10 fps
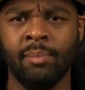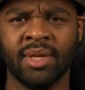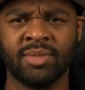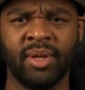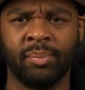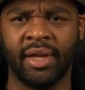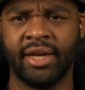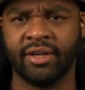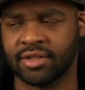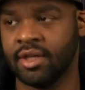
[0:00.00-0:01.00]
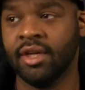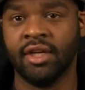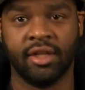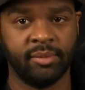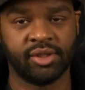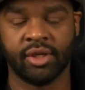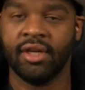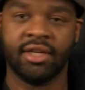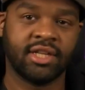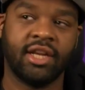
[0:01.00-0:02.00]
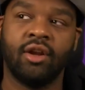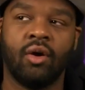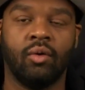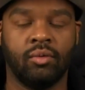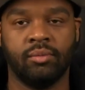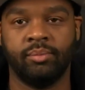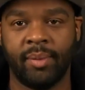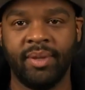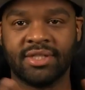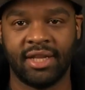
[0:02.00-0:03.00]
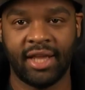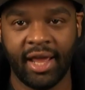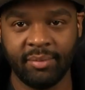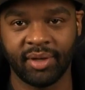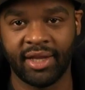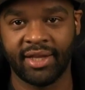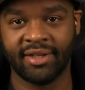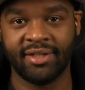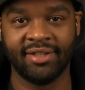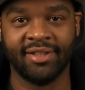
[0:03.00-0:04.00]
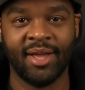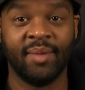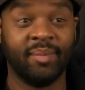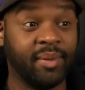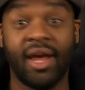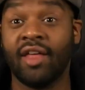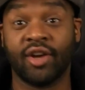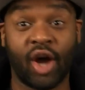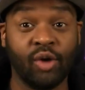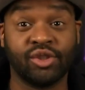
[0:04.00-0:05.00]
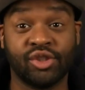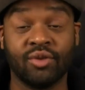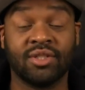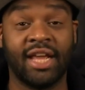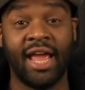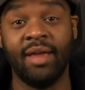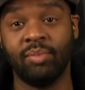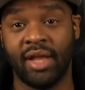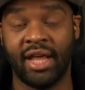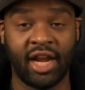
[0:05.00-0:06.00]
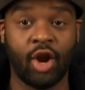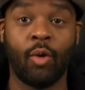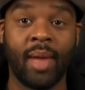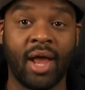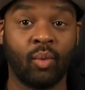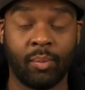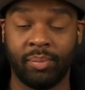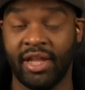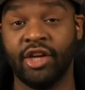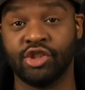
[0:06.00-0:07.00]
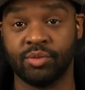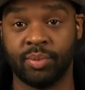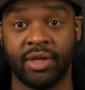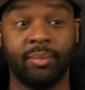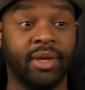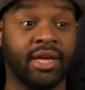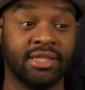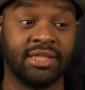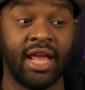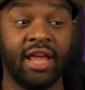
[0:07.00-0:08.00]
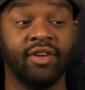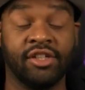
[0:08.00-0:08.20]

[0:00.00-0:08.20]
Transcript: Must be the players. It's like, no, maybe it's the game plan. Maybe the other coach knows the game plan, and it don't matter what players you put in because they've